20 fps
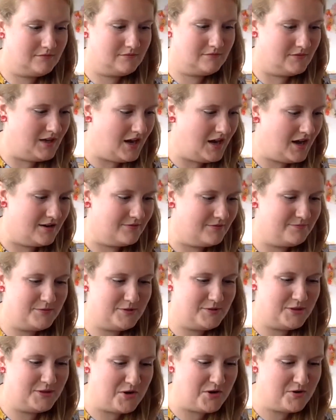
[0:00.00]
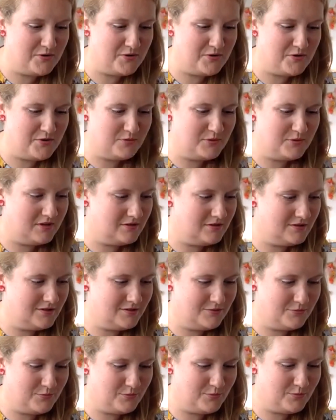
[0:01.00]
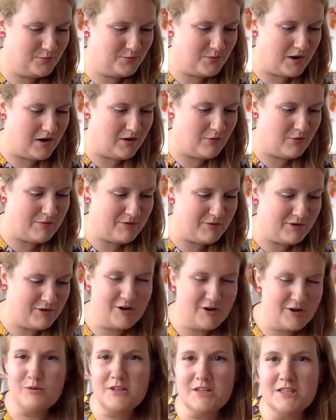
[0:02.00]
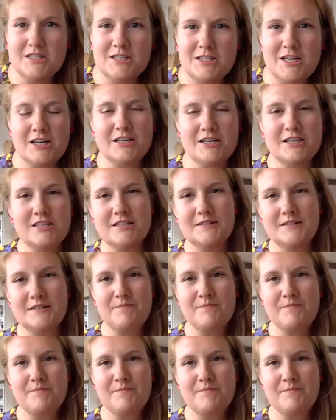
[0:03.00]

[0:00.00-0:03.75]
Yeah, so here's our webinar. We'll get started.